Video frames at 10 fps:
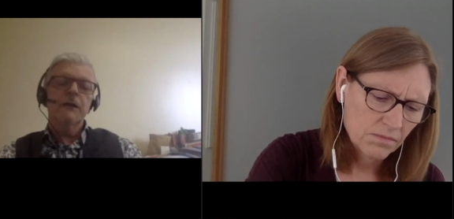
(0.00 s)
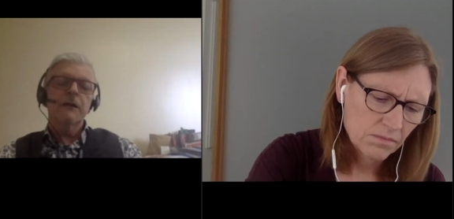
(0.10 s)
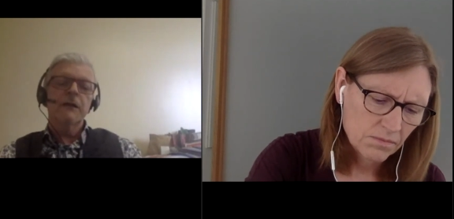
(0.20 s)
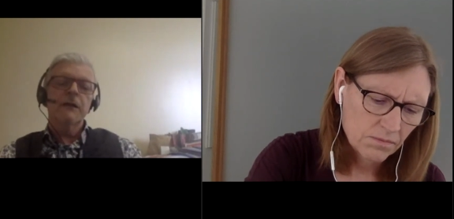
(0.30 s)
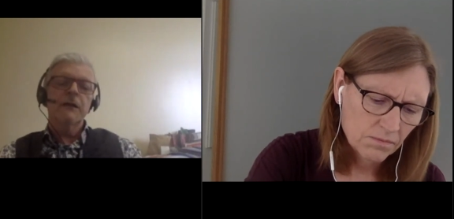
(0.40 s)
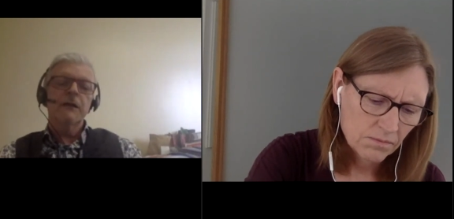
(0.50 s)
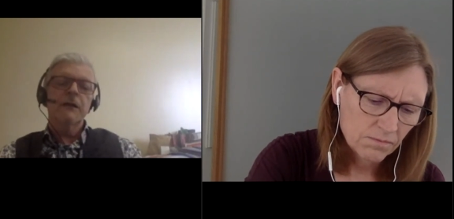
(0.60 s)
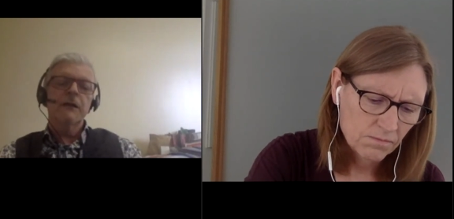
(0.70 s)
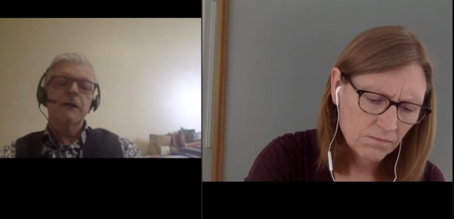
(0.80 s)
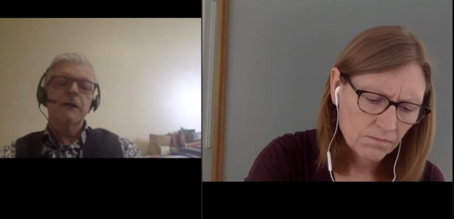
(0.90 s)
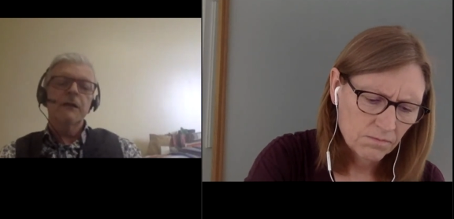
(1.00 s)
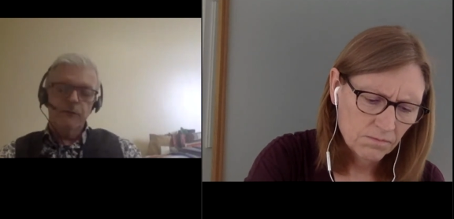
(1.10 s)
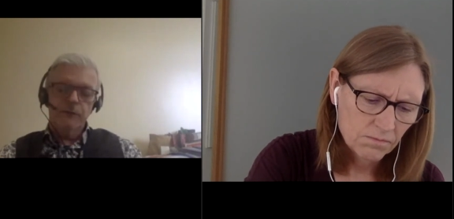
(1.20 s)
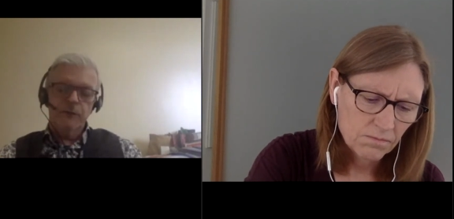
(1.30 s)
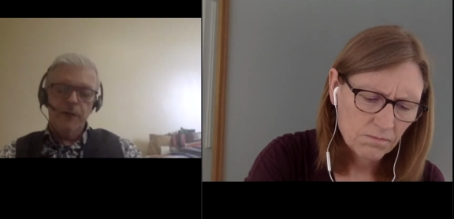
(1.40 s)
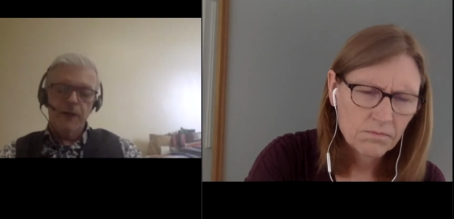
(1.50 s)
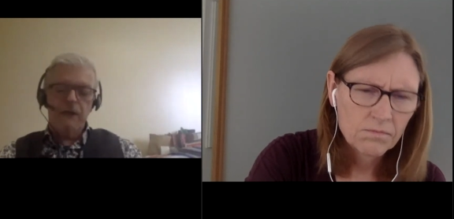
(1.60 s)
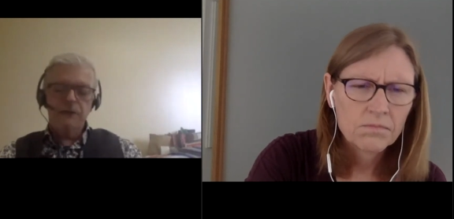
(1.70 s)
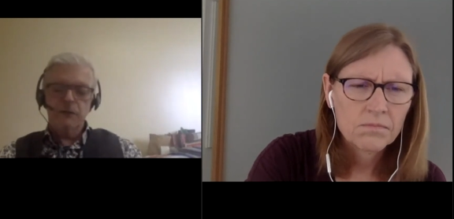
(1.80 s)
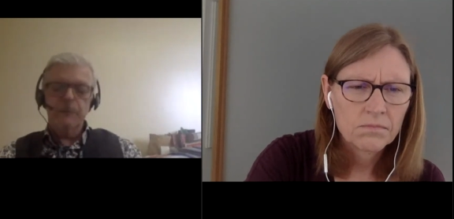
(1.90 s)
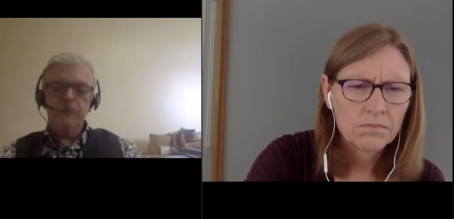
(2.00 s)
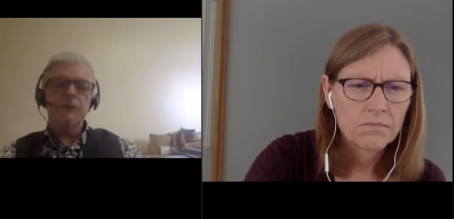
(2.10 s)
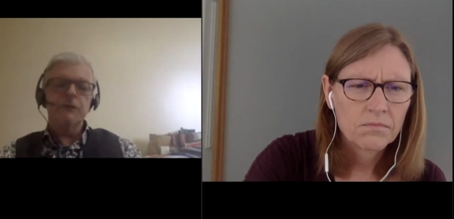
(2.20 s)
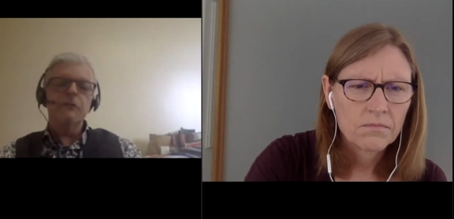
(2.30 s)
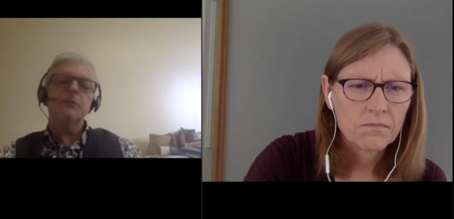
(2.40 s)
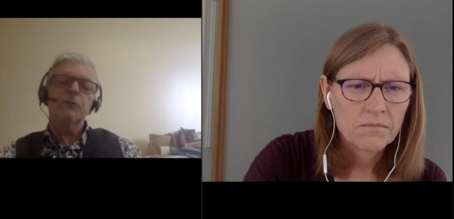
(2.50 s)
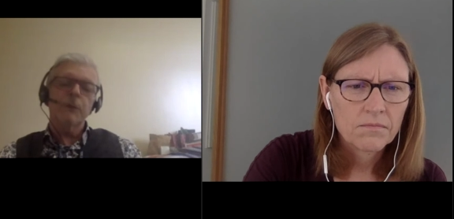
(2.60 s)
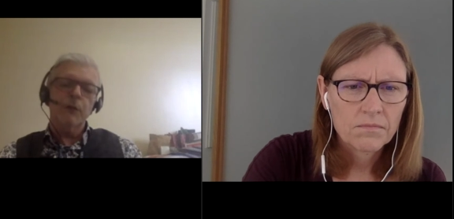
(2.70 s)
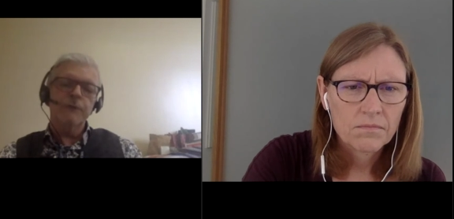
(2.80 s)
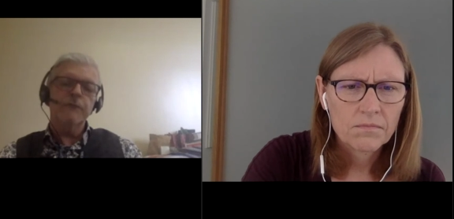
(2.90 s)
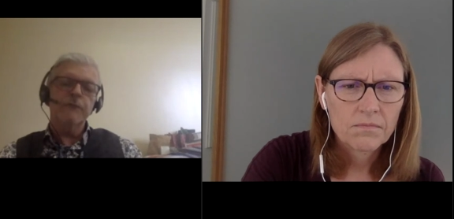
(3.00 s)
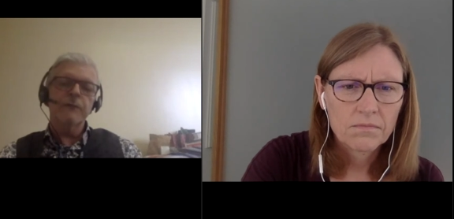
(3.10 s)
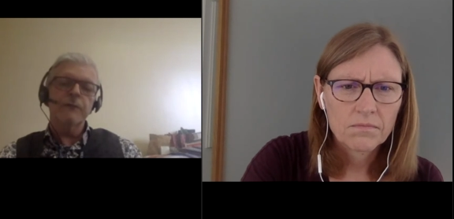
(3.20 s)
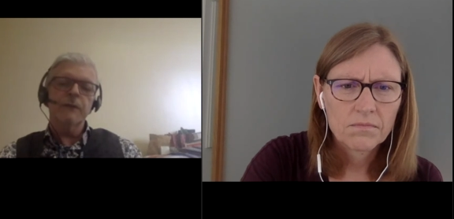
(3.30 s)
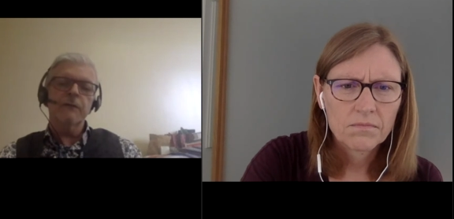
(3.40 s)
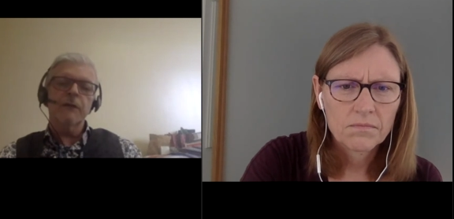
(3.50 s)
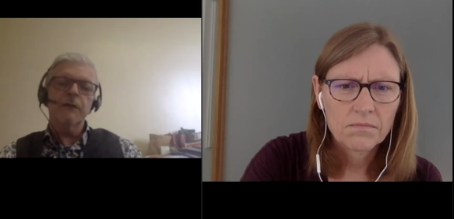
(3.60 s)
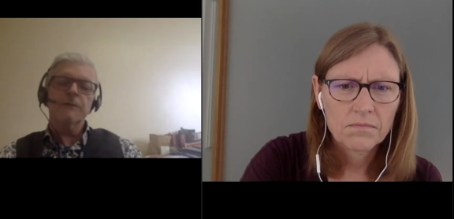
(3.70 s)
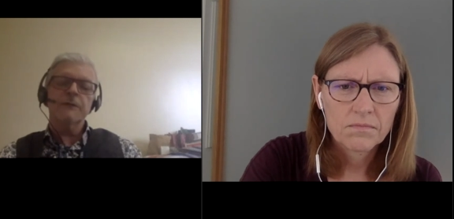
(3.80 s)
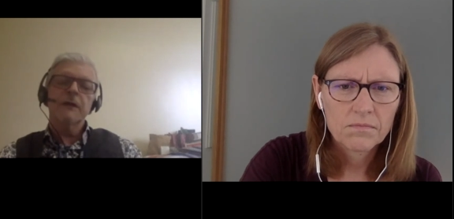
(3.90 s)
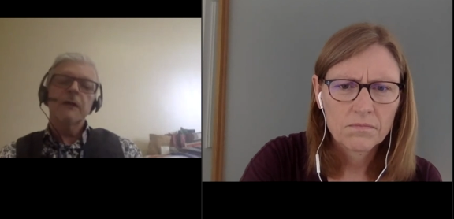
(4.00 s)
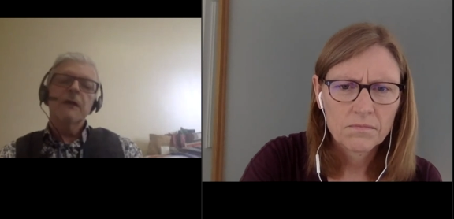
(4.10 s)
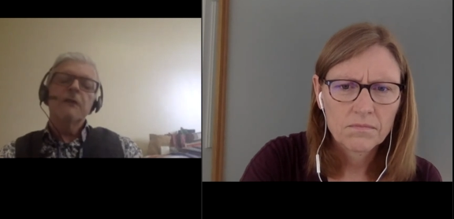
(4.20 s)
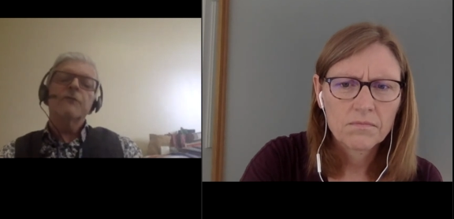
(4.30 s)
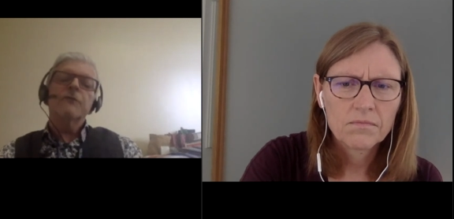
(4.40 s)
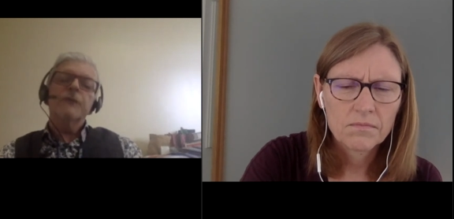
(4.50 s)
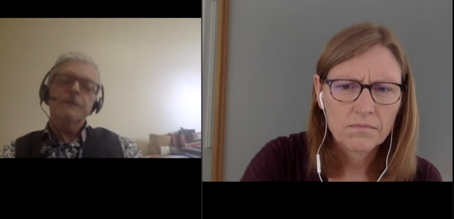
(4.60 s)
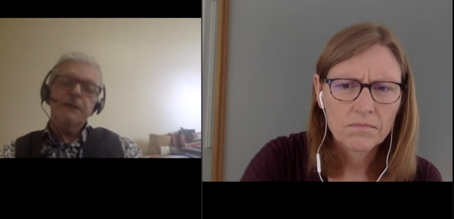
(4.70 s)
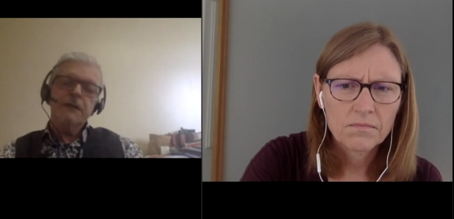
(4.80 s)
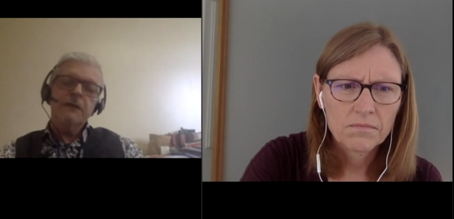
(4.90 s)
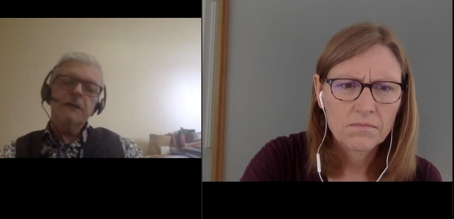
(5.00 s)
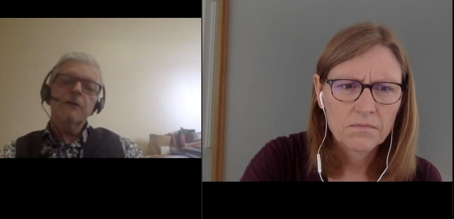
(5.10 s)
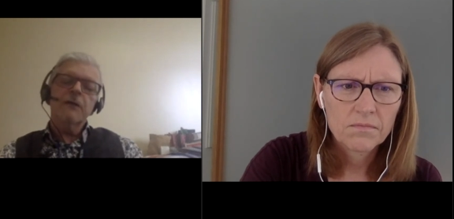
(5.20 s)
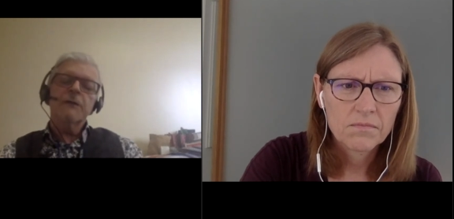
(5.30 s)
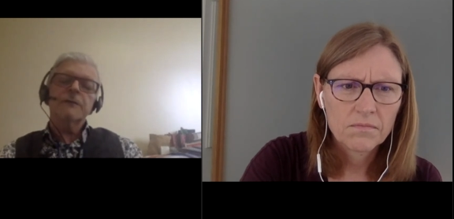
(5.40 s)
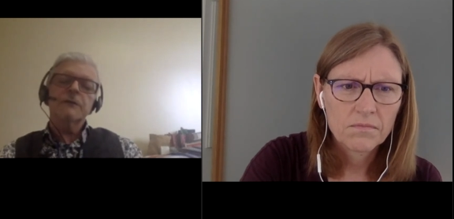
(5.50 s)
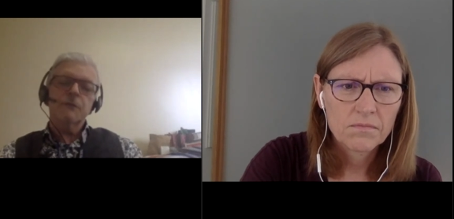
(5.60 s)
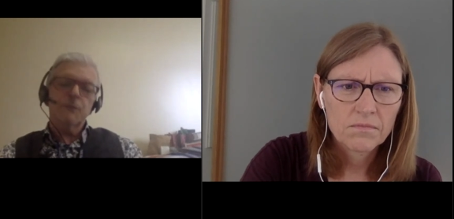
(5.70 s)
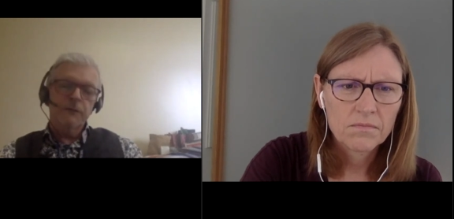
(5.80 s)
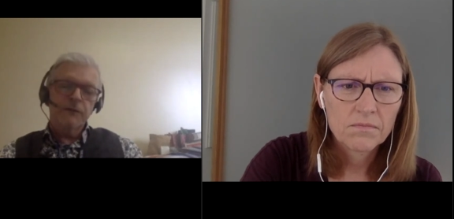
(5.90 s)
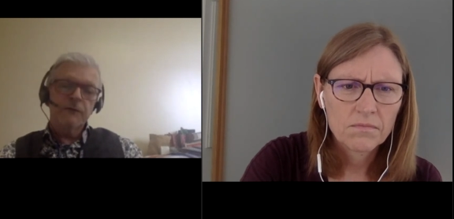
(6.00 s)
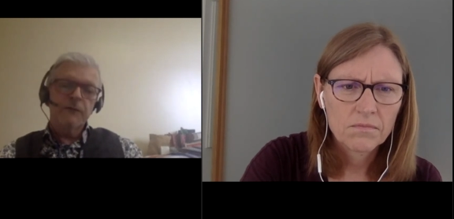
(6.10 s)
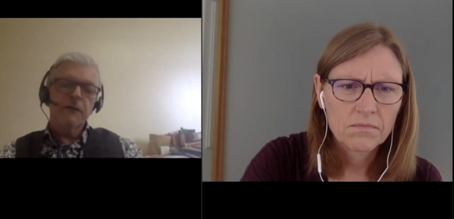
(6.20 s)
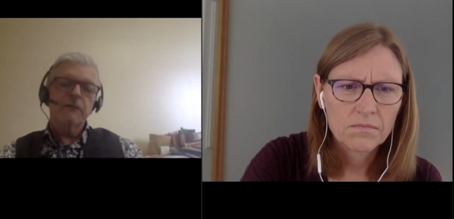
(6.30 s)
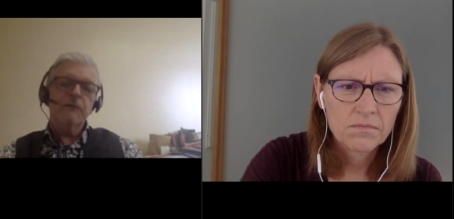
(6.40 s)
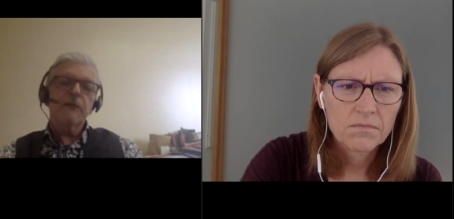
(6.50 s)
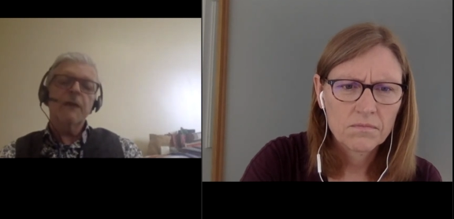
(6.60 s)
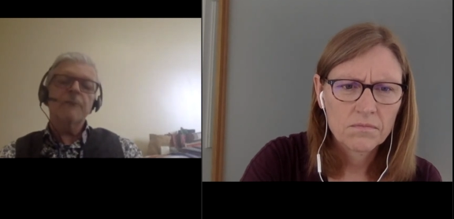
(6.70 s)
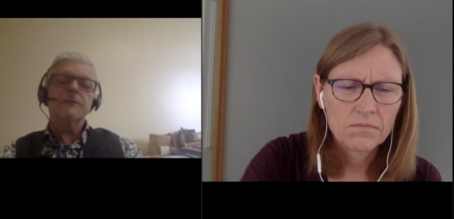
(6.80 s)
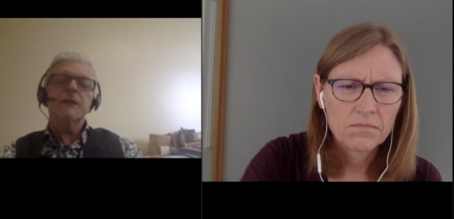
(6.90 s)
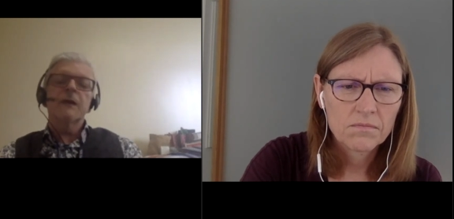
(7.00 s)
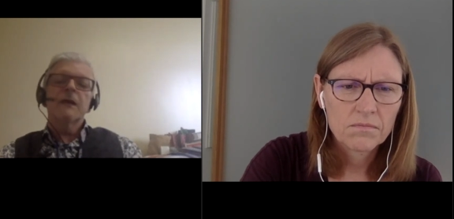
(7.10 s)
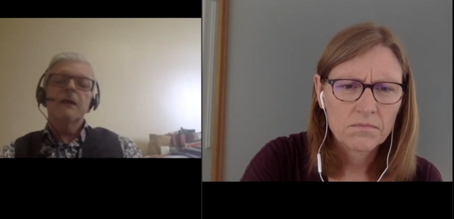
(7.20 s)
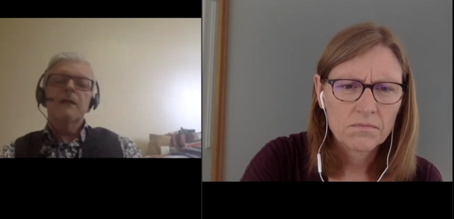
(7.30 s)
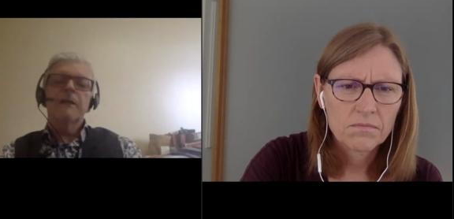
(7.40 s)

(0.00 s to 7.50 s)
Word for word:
Speaker 1: in Canada for, for that. So we would use the 0.15 milligrams. For 15 kilograms to 25 kilograms,